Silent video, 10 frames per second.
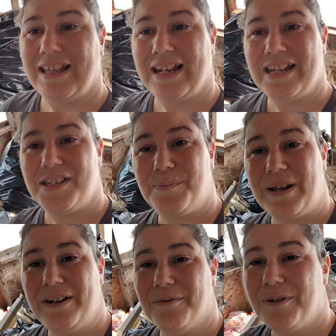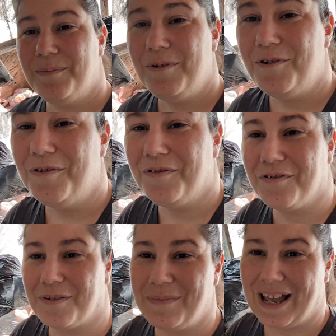that has been removed
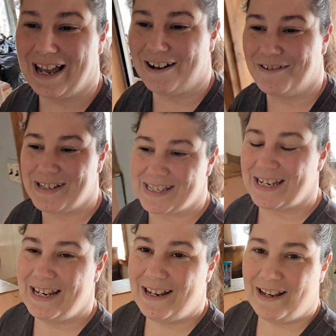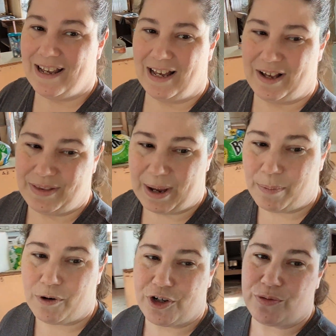from the house.
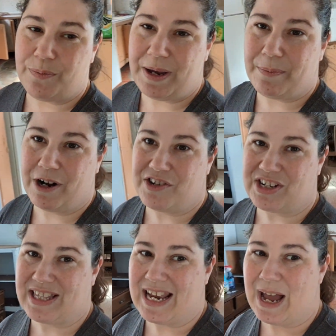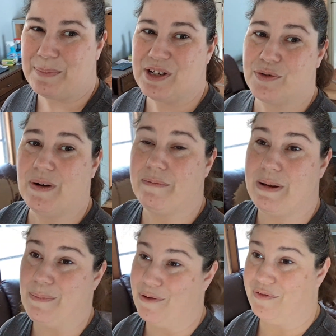That porch will be a project that happens when
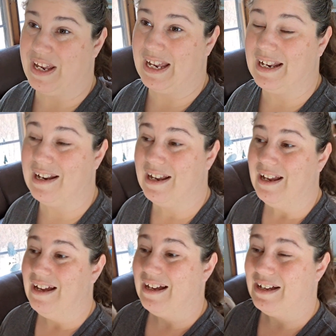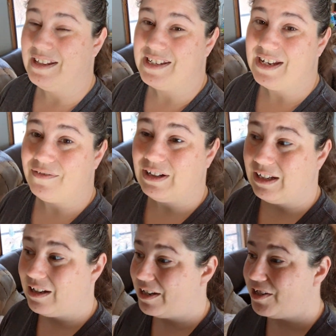we move in. There's
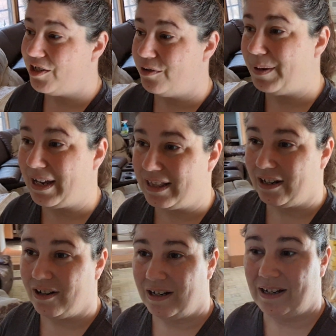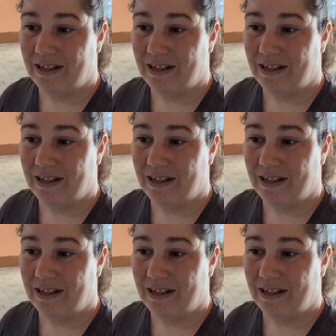definitely a lot to do back there.